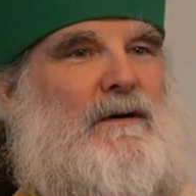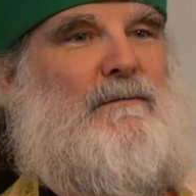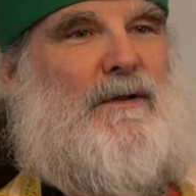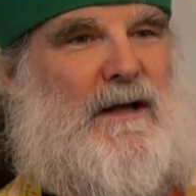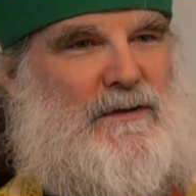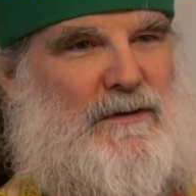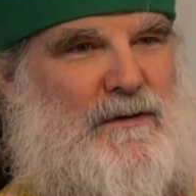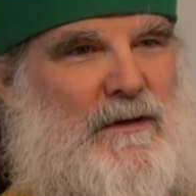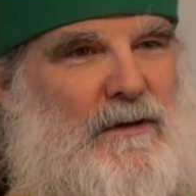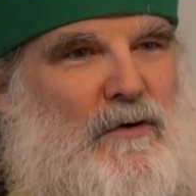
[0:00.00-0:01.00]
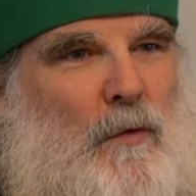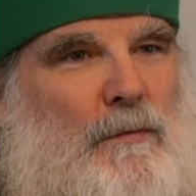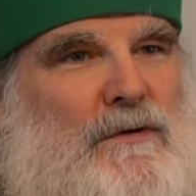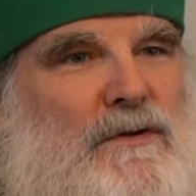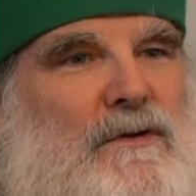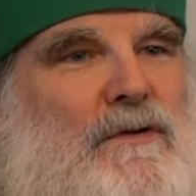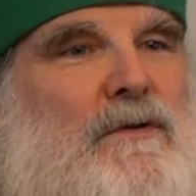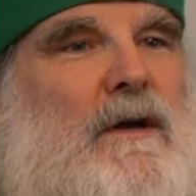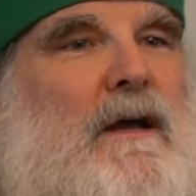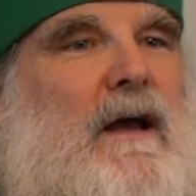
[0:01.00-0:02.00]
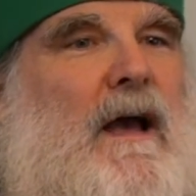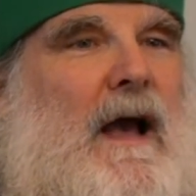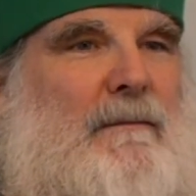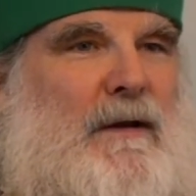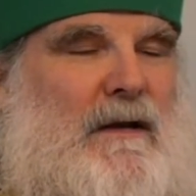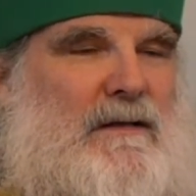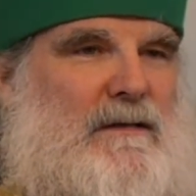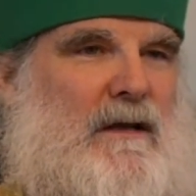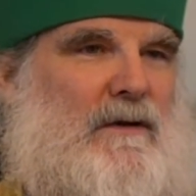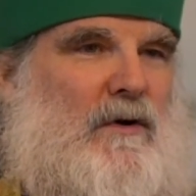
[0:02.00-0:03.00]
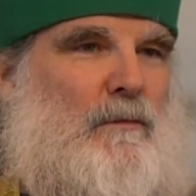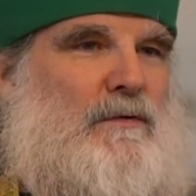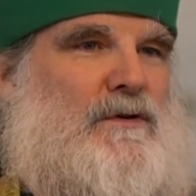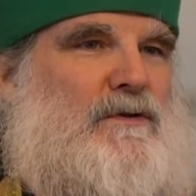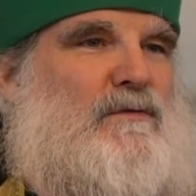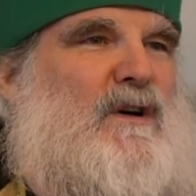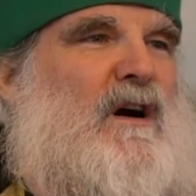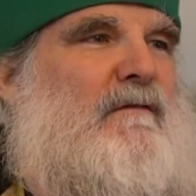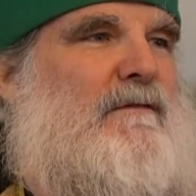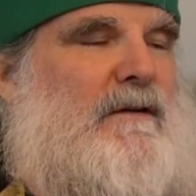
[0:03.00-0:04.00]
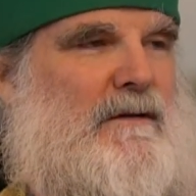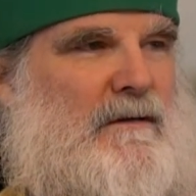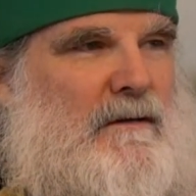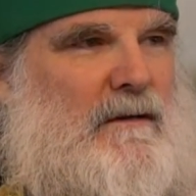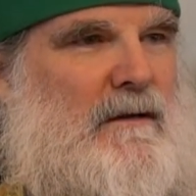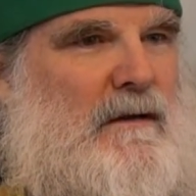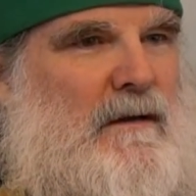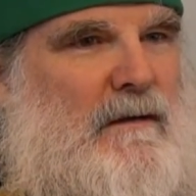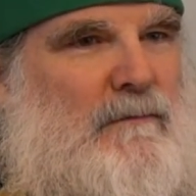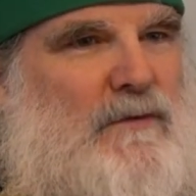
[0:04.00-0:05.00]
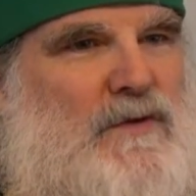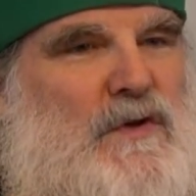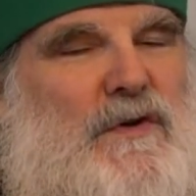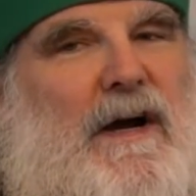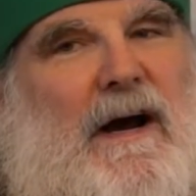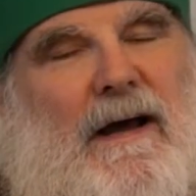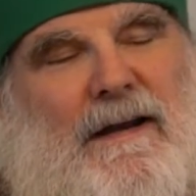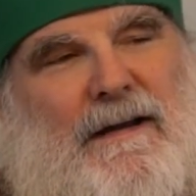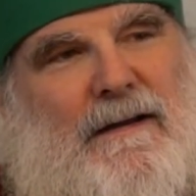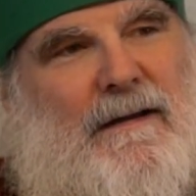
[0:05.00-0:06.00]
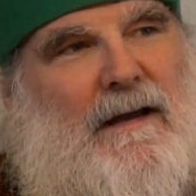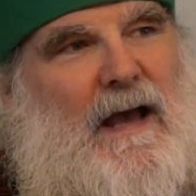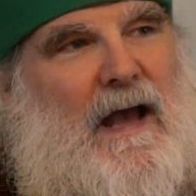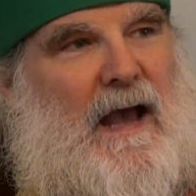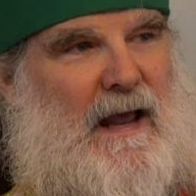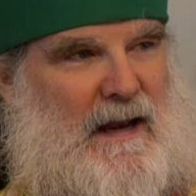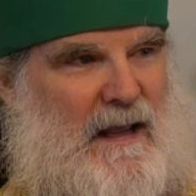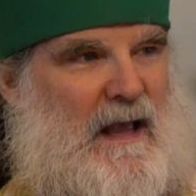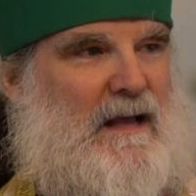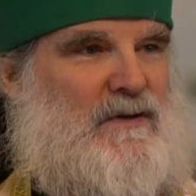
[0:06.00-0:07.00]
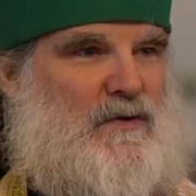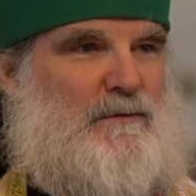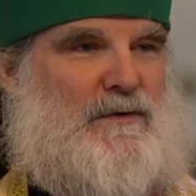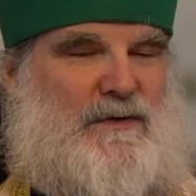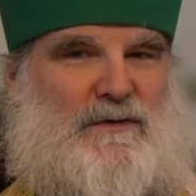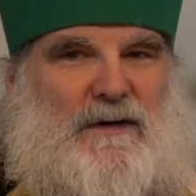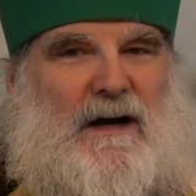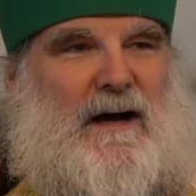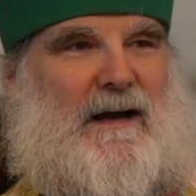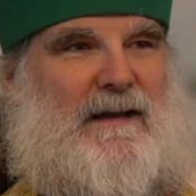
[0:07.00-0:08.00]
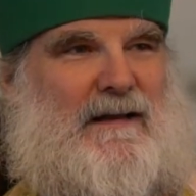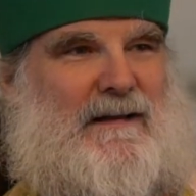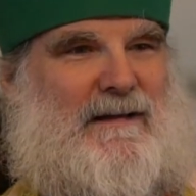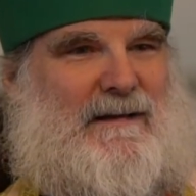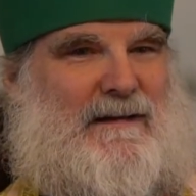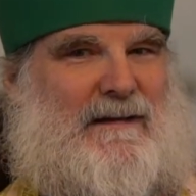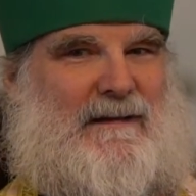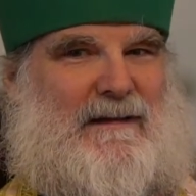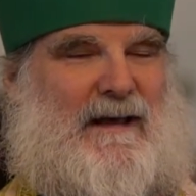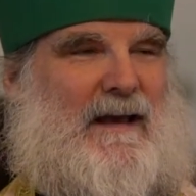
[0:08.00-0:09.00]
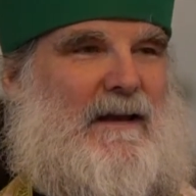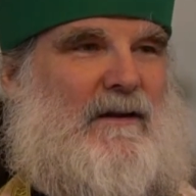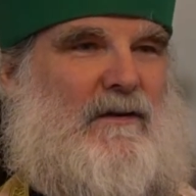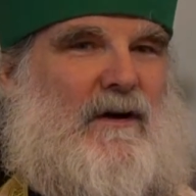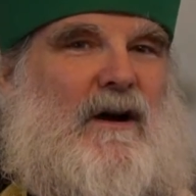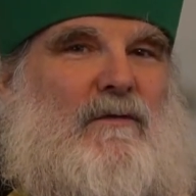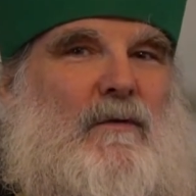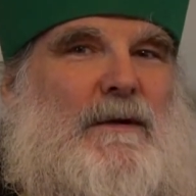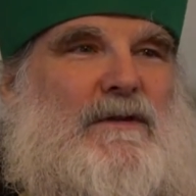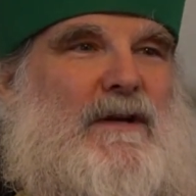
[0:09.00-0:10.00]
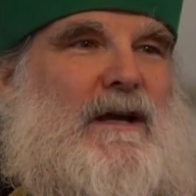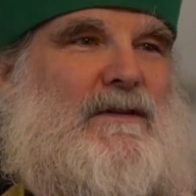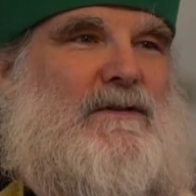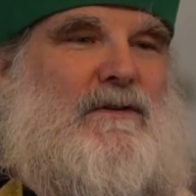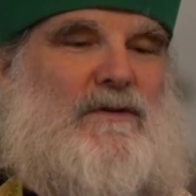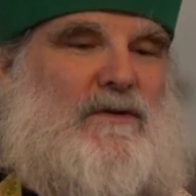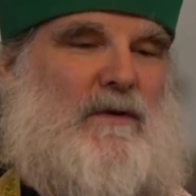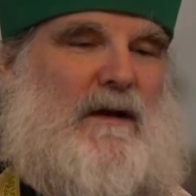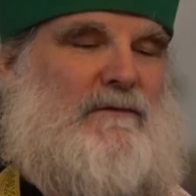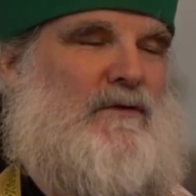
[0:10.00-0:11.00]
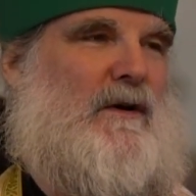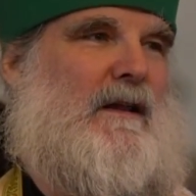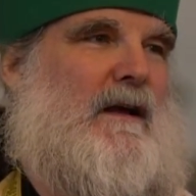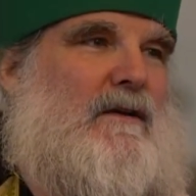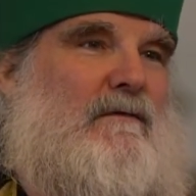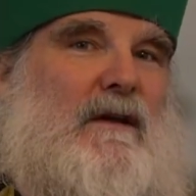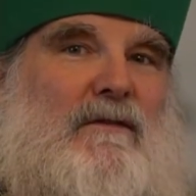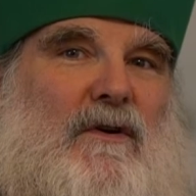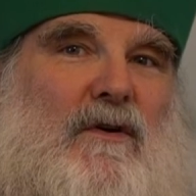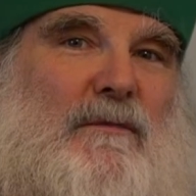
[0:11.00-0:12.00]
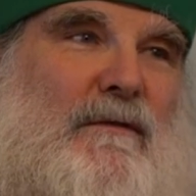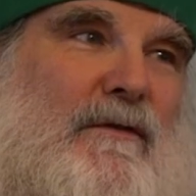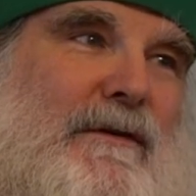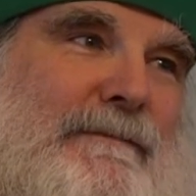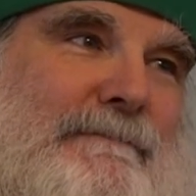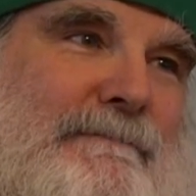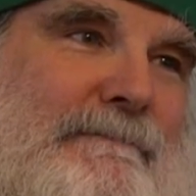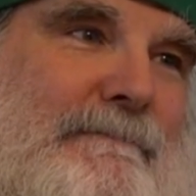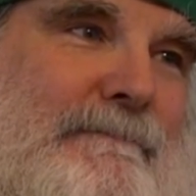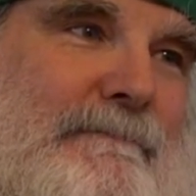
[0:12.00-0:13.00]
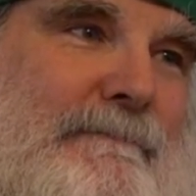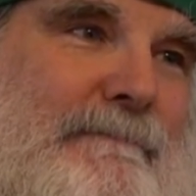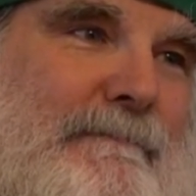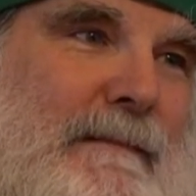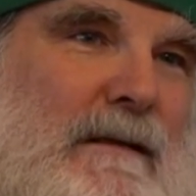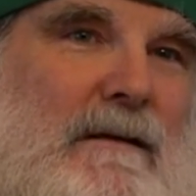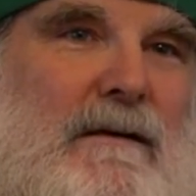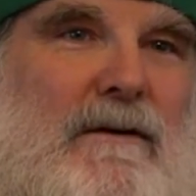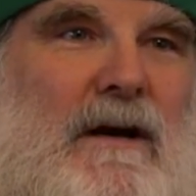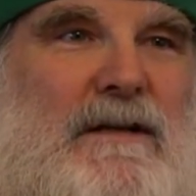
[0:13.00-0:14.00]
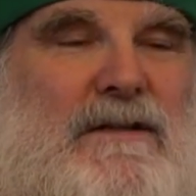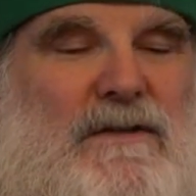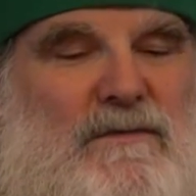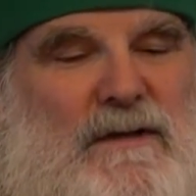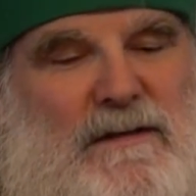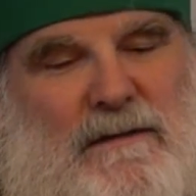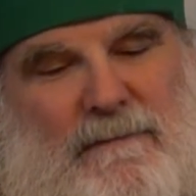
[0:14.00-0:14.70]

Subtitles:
pleasure. Don't pursue happiness. Don't pursue comfort. Pursue God. And as you pursue God, then your heart will be changed so that you will have joy like you've never known before. Christ is risen.